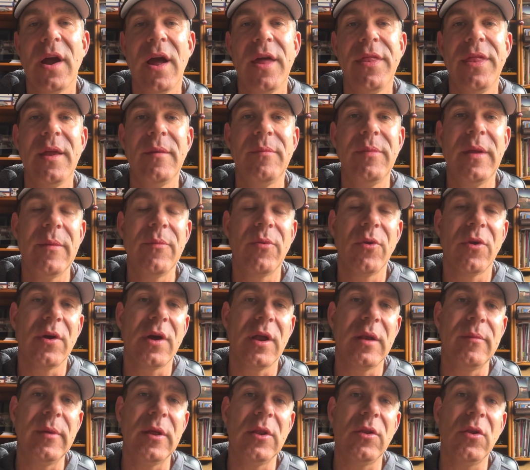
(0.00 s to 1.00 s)
I think people are
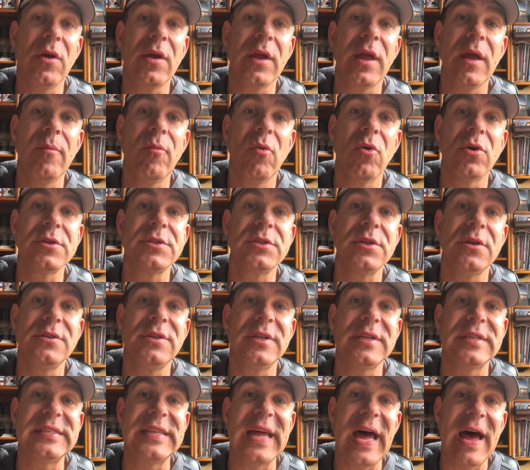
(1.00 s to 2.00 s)
going to be looking more so
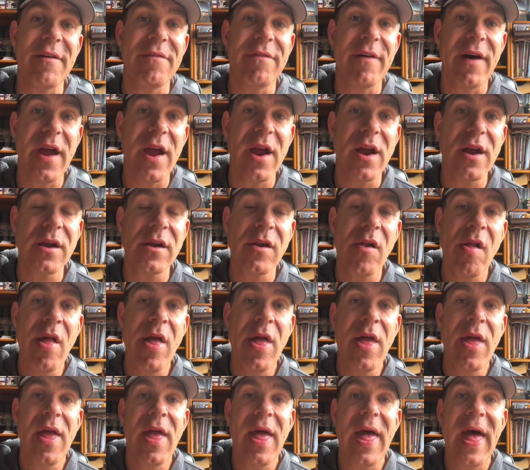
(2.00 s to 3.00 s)
to Sapphire
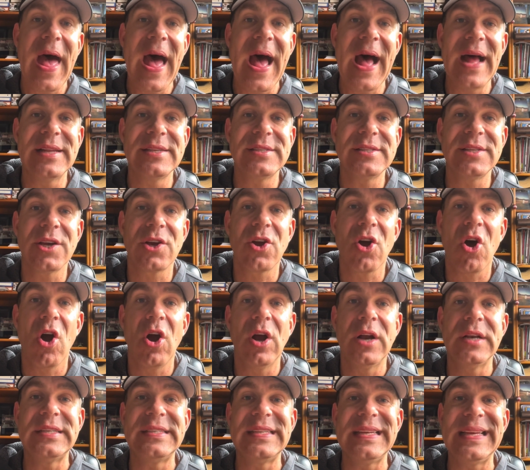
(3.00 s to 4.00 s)
as the
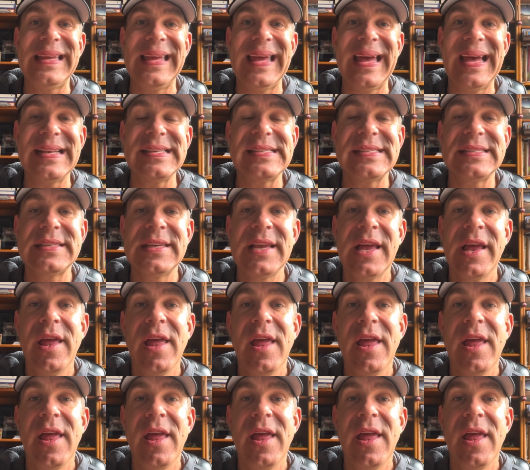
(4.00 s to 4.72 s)
card to get.